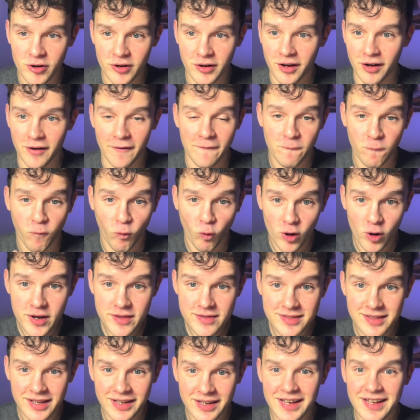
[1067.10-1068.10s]

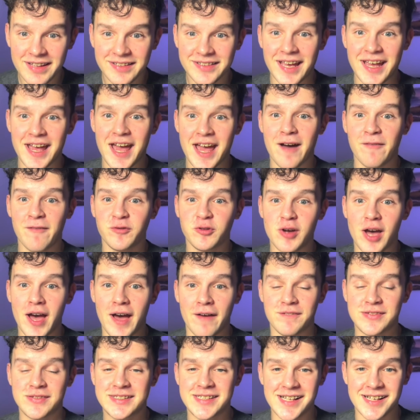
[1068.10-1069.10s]
fourth, they have to
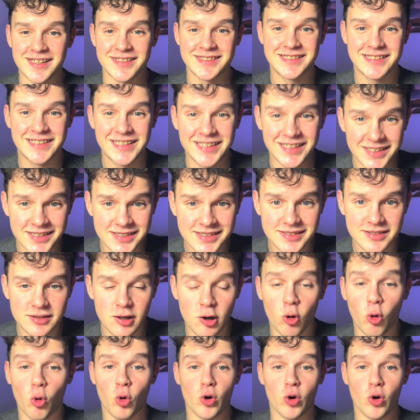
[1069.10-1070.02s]
have sales skills